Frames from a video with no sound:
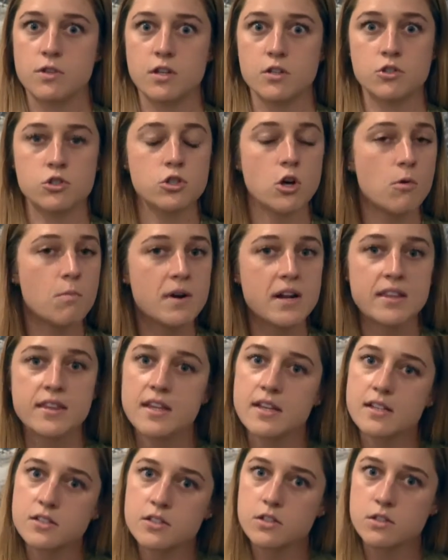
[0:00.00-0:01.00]
so many
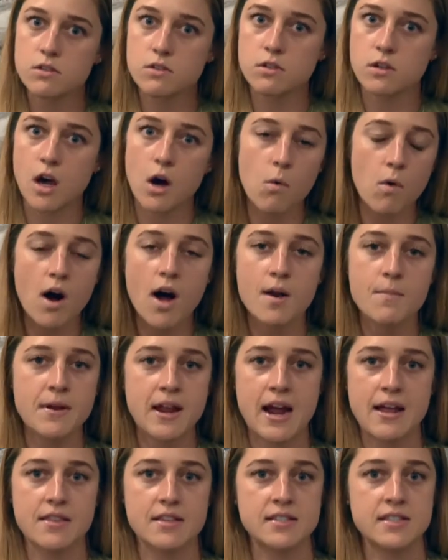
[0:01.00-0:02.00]
things go on
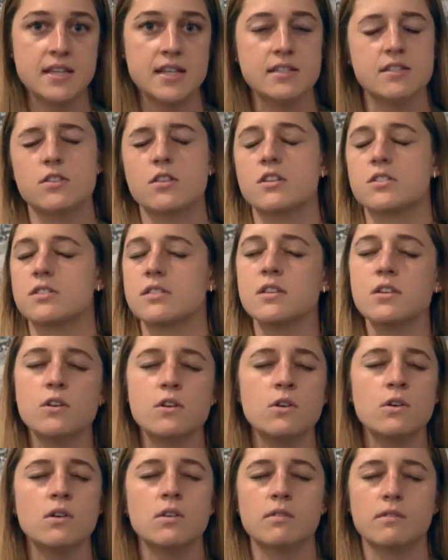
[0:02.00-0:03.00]
behind the scenes, and there's
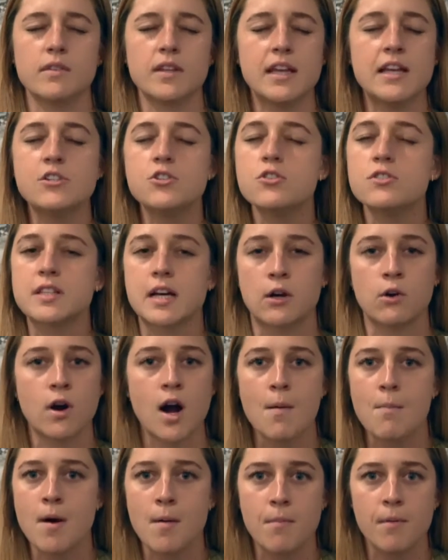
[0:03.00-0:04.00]
little issues that
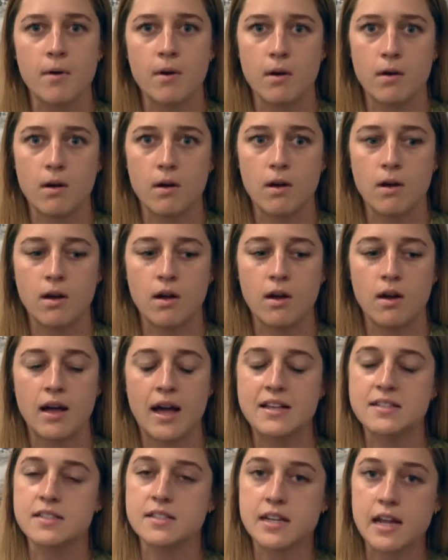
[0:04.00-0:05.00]
crop up
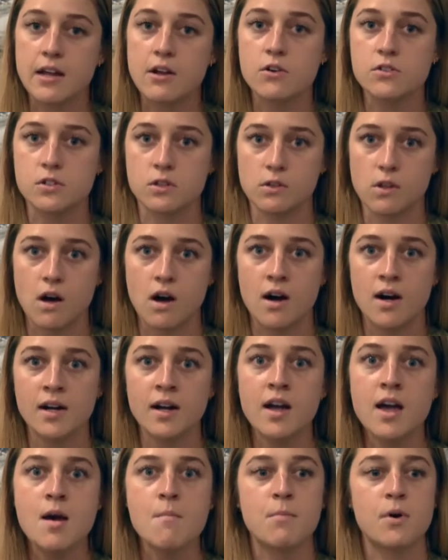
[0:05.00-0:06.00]
as the day goes along,